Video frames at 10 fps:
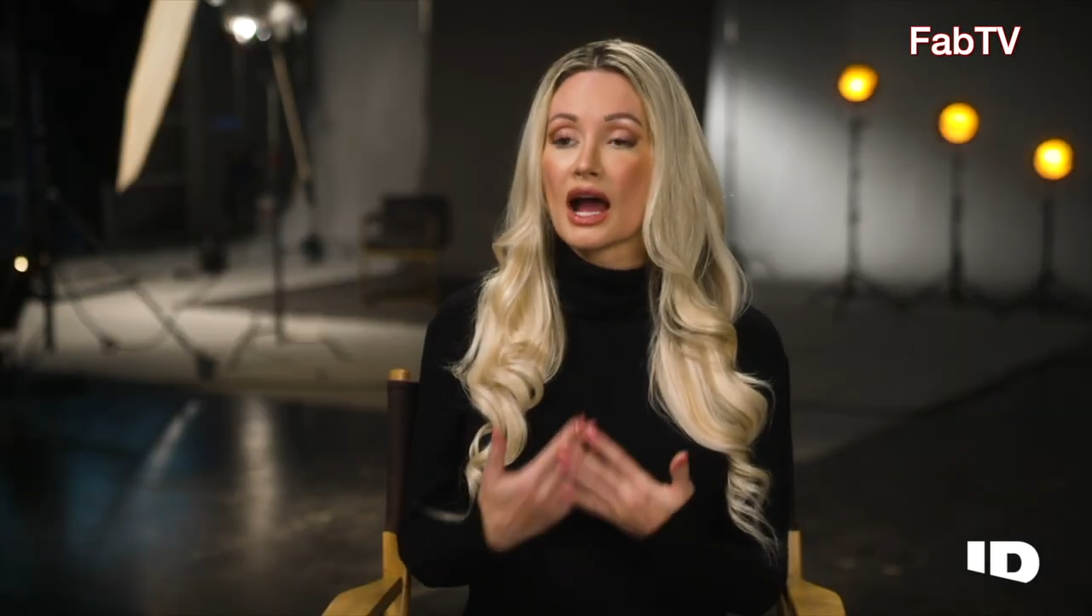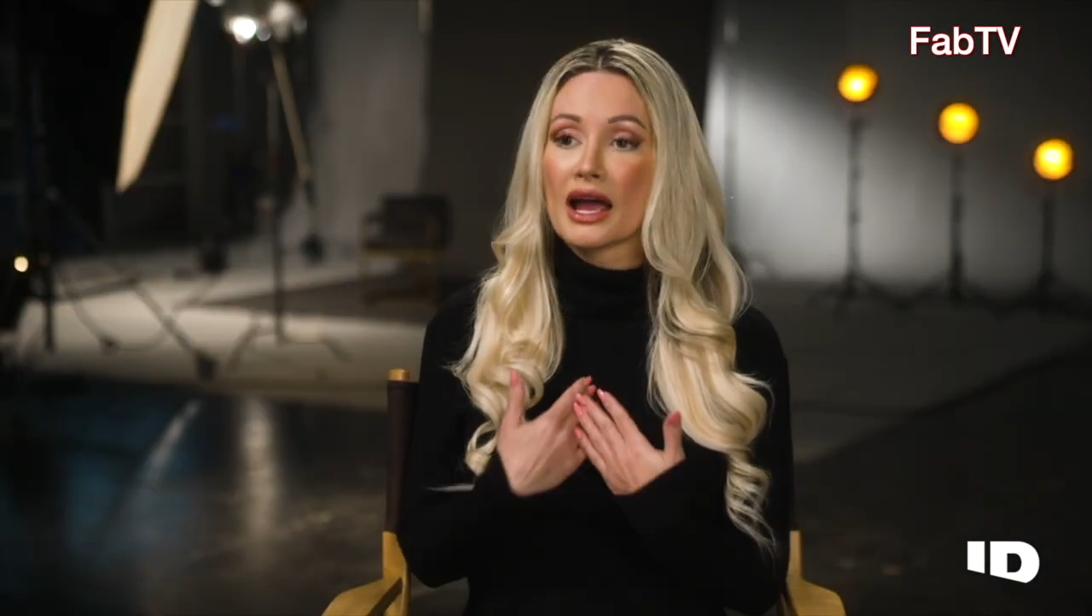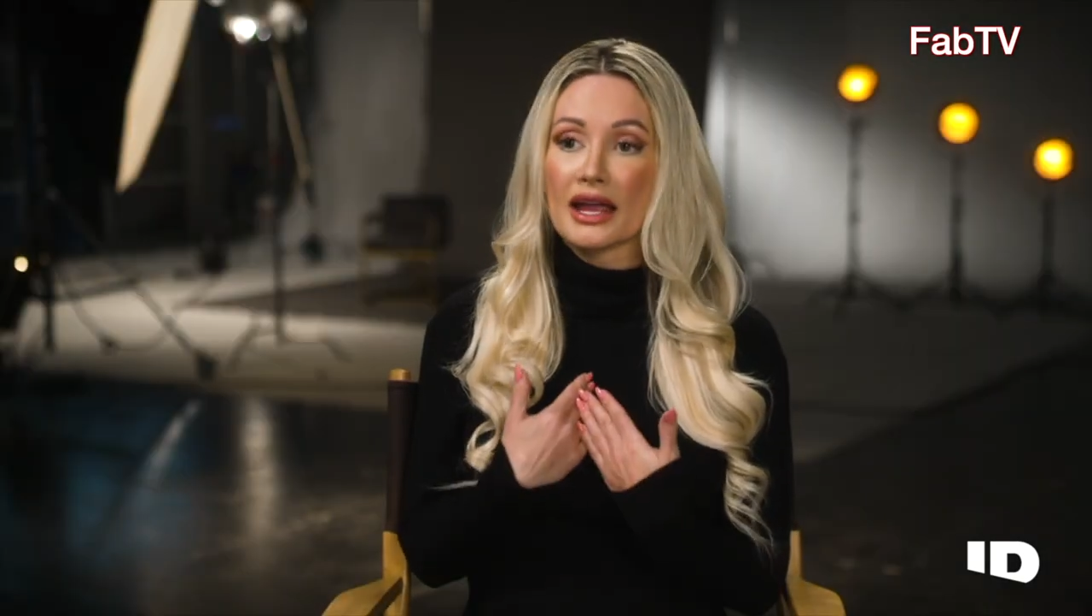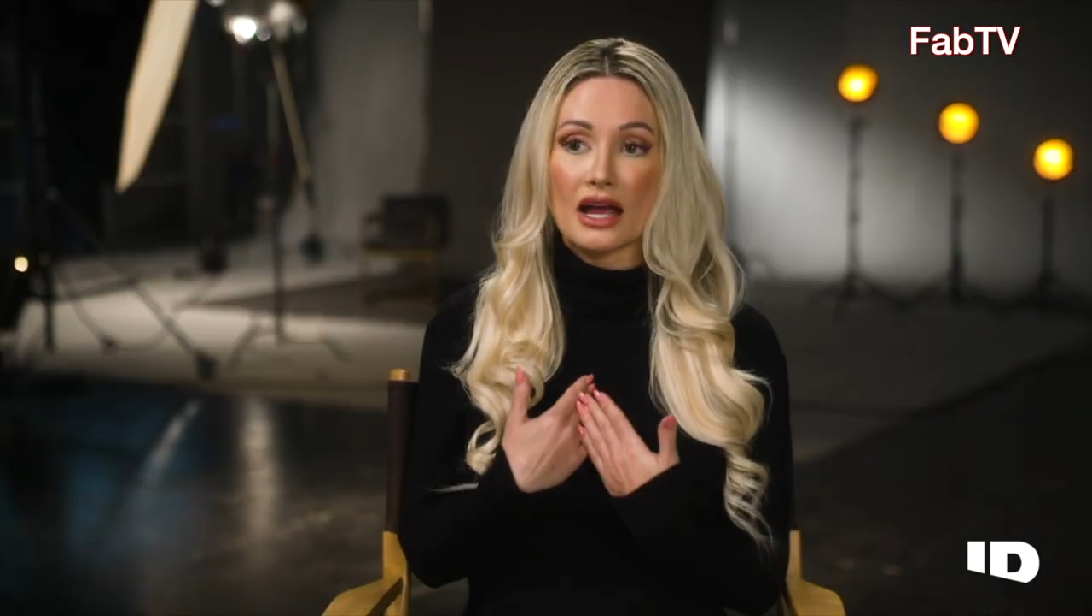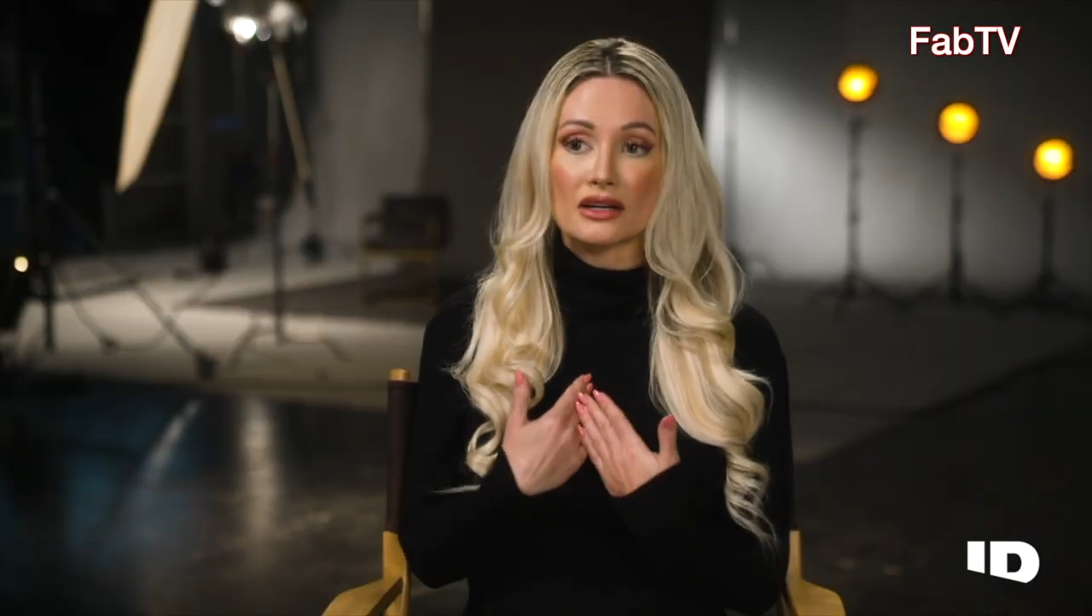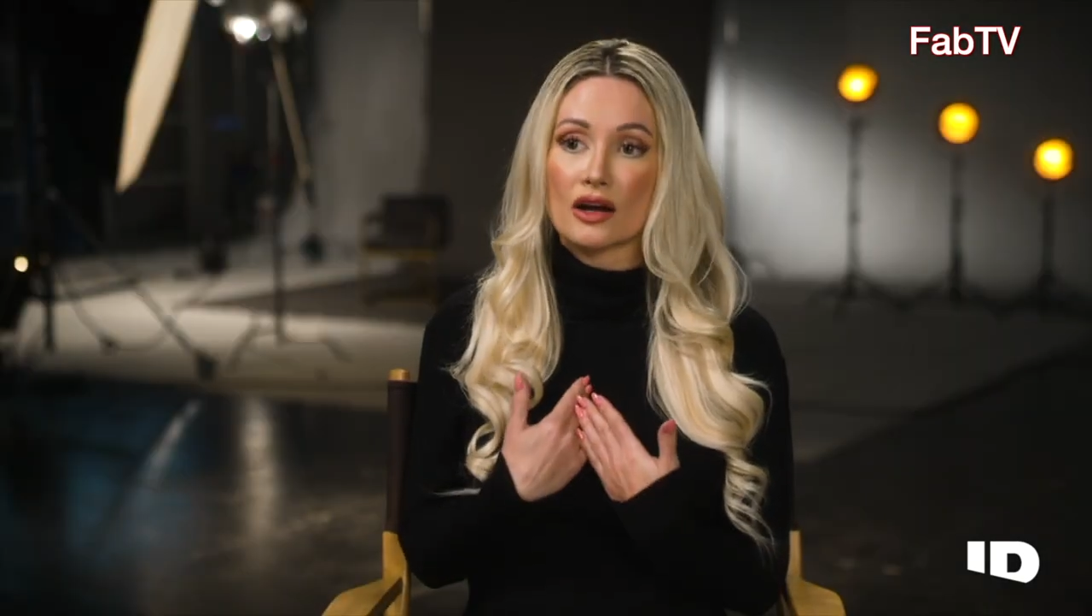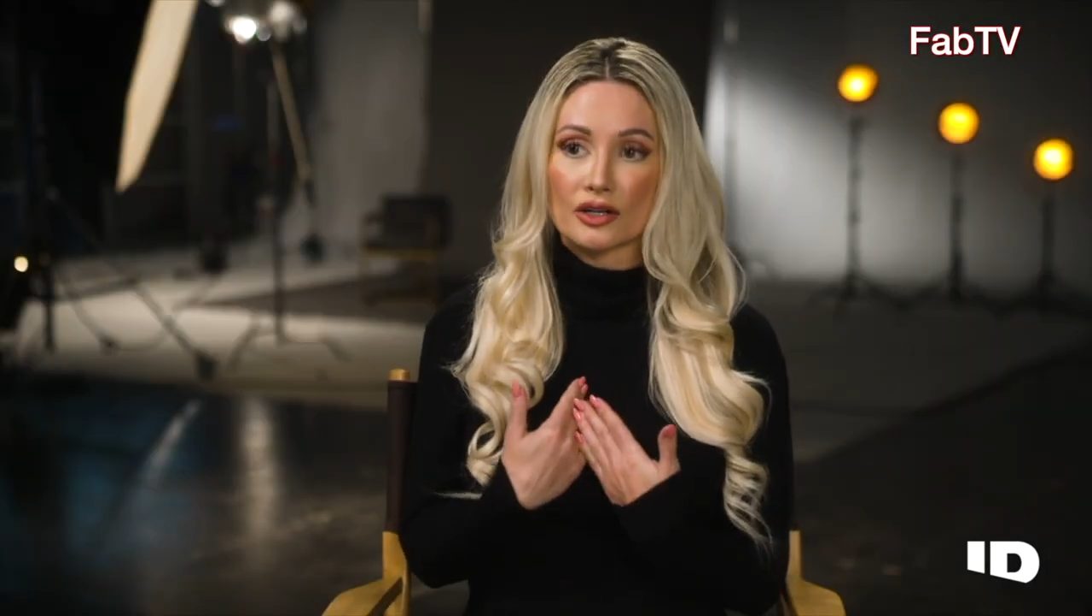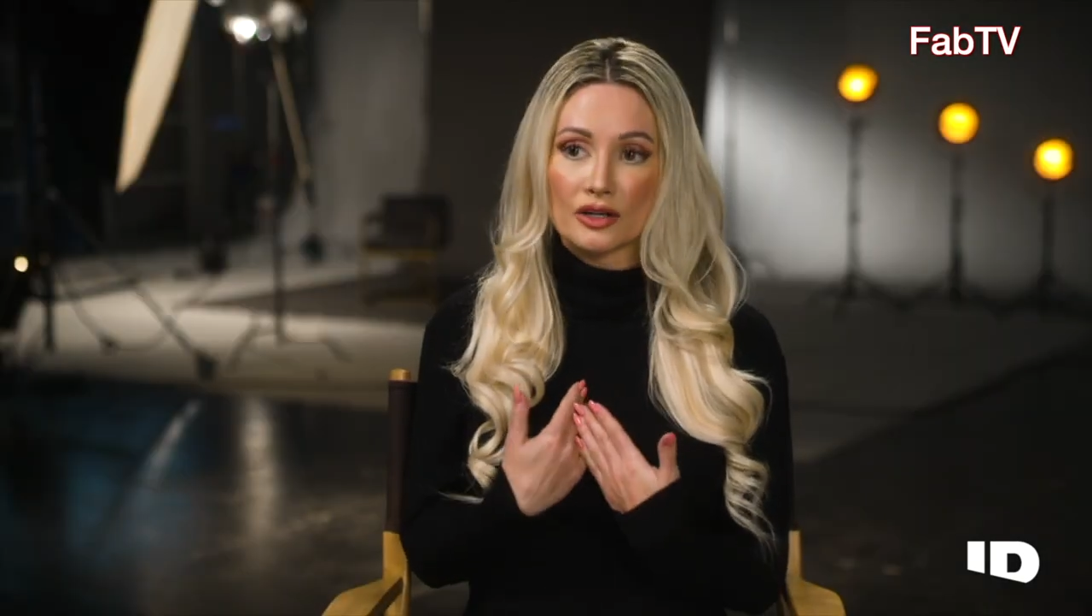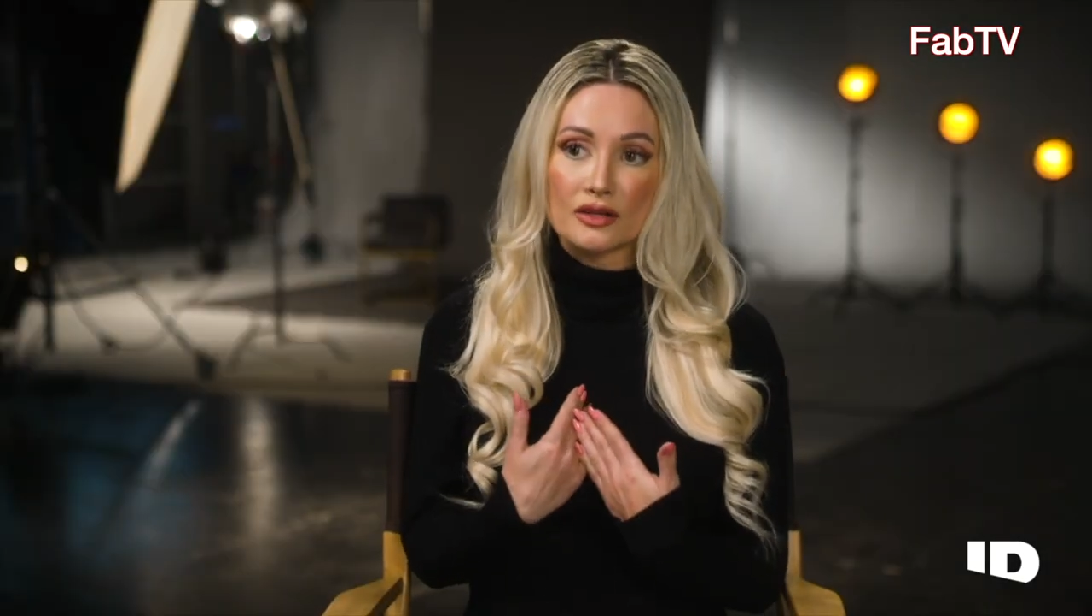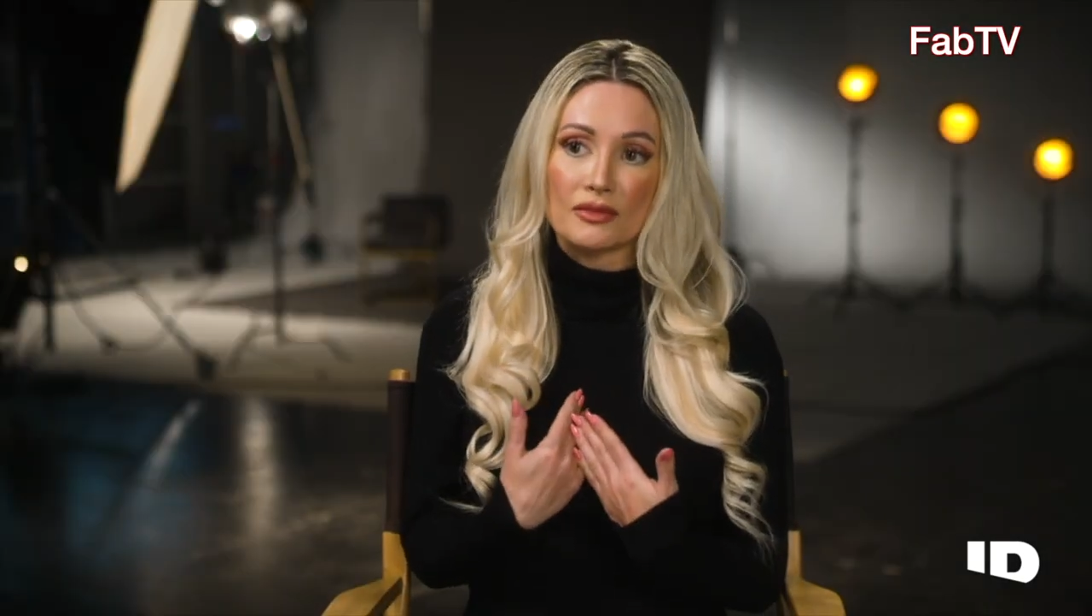I had not heard